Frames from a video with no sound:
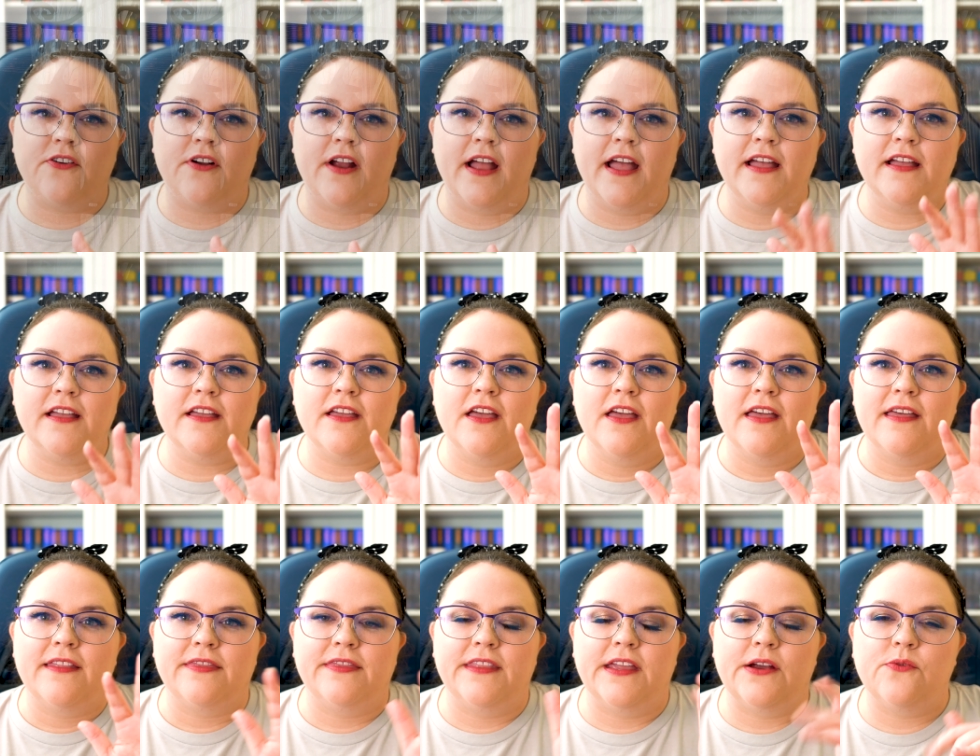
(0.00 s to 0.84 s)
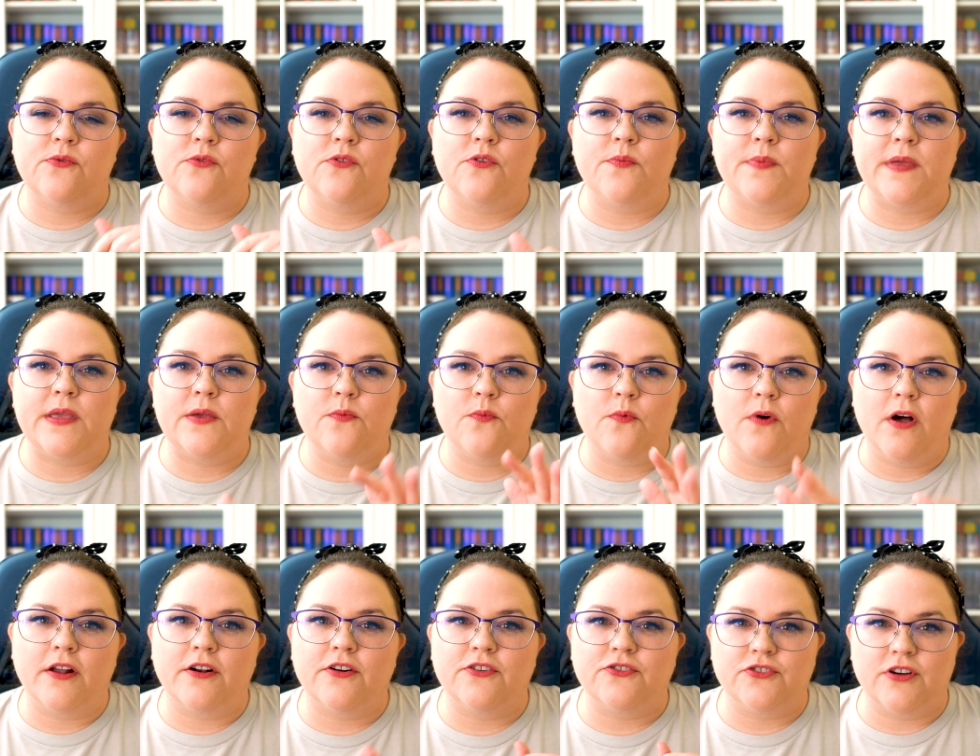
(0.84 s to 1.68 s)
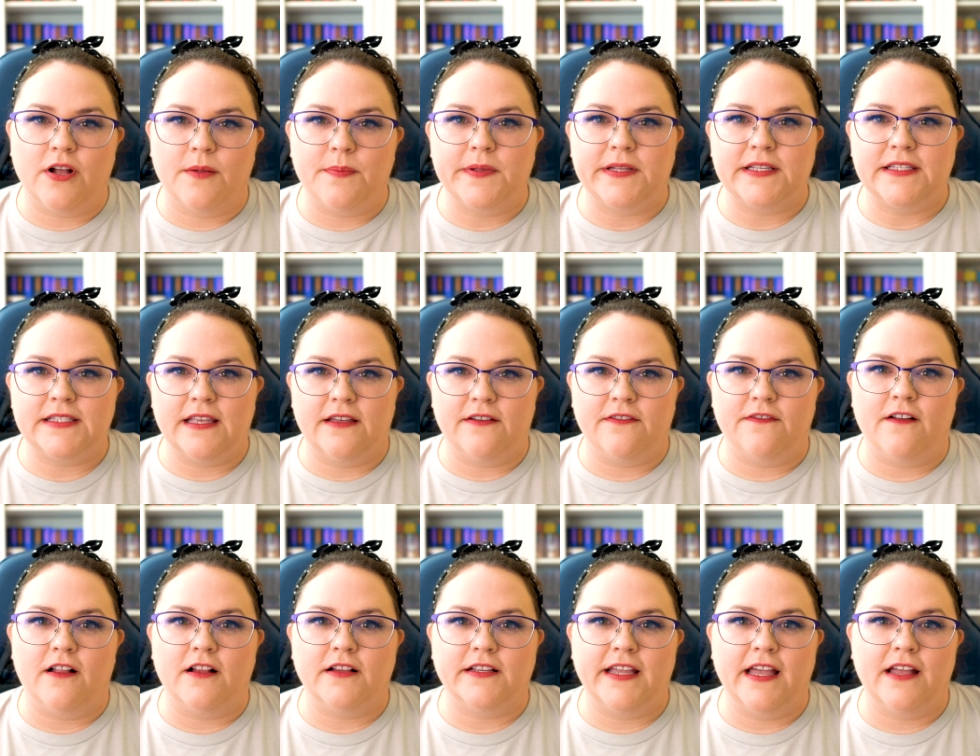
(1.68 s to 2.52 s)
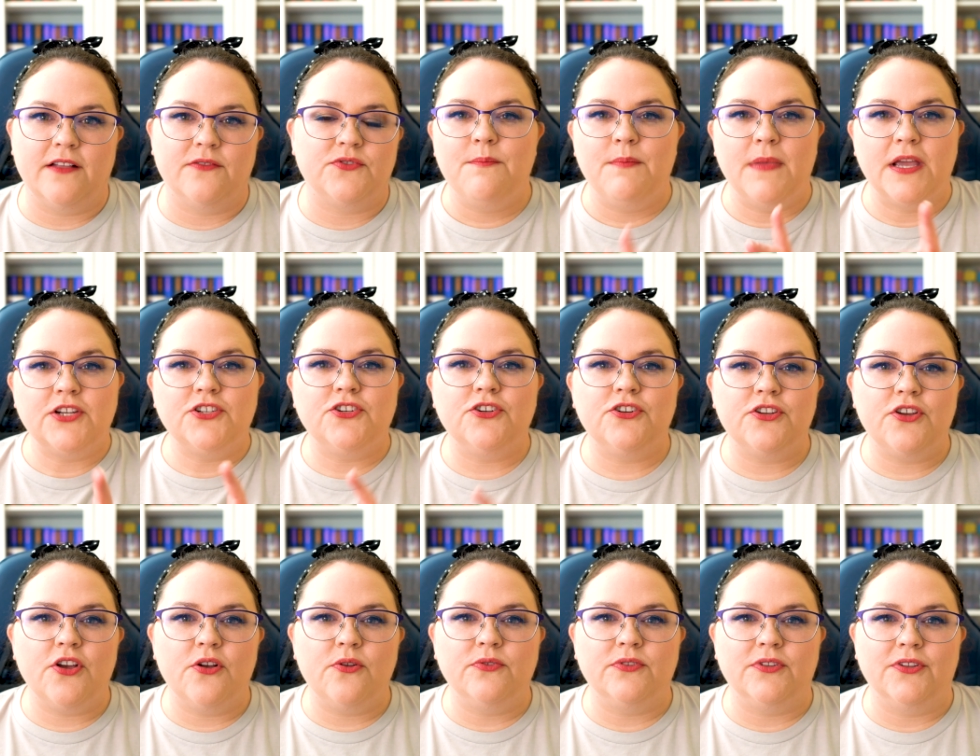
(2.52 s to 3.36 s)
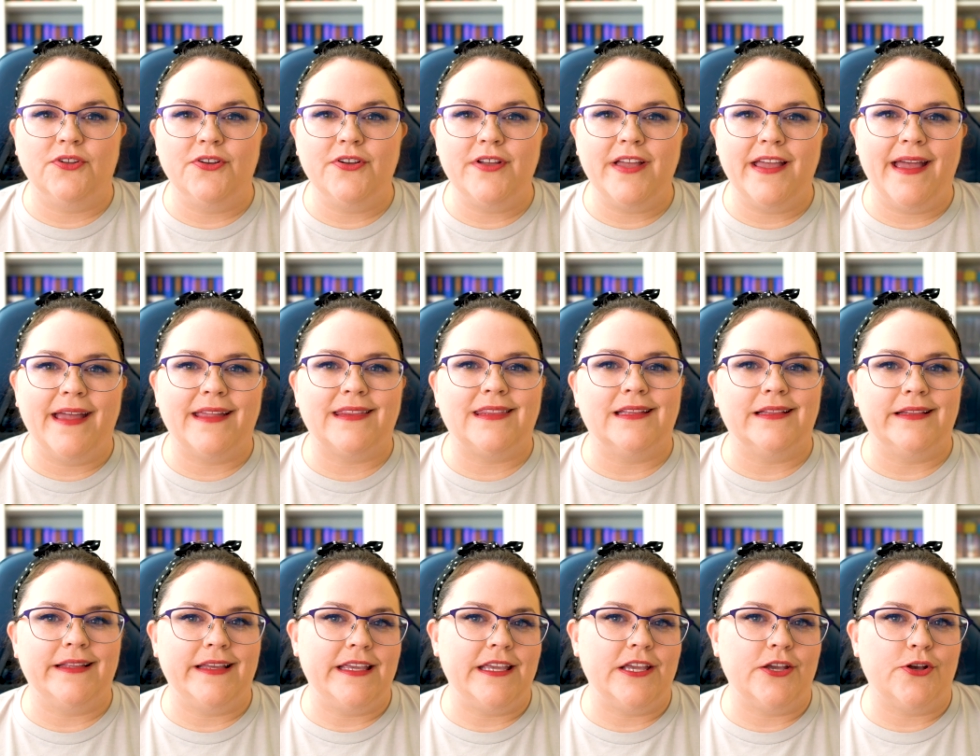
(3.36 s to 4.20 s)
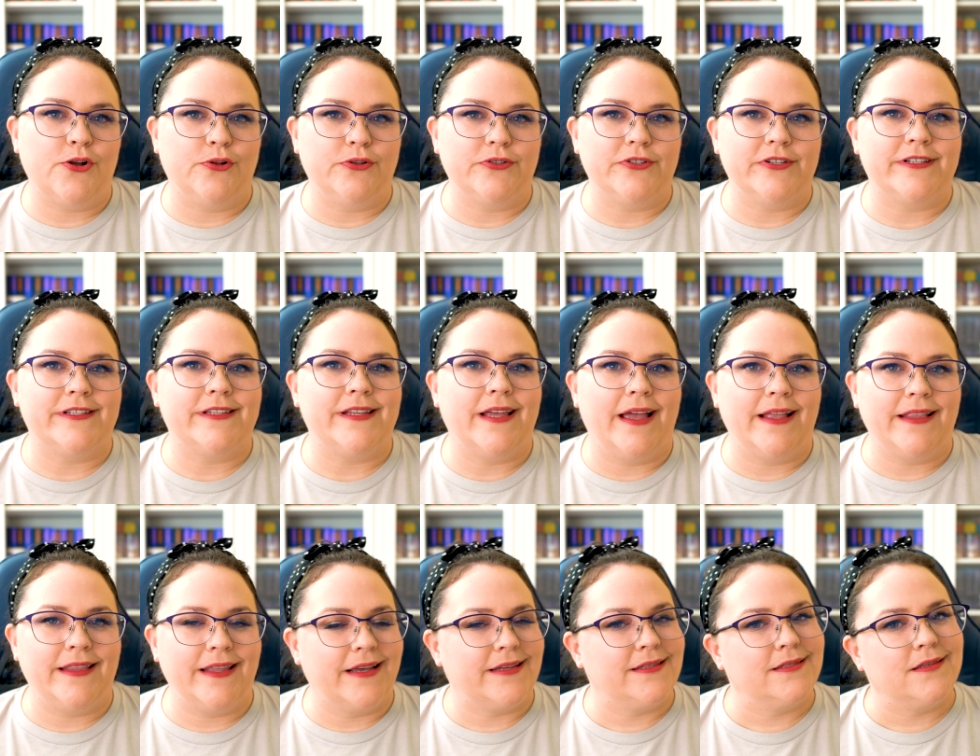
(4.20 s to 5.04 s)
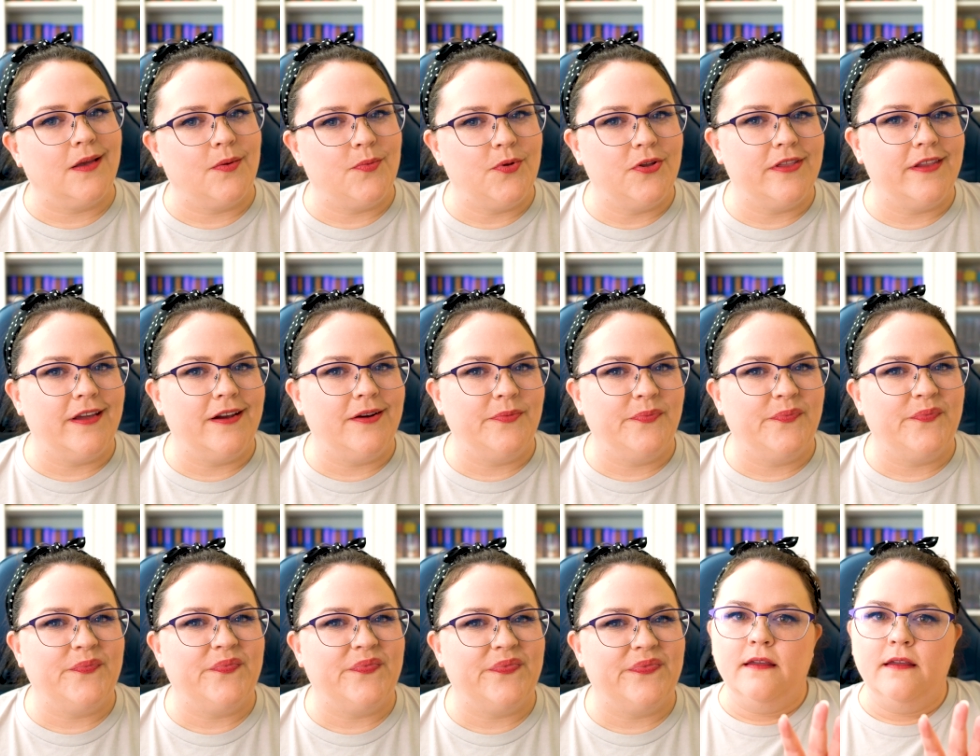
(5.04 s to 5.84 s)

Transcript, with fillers: crack, there will be water droplets that fall down. Make sure to go look at the leaky cauldron sign next time you're there.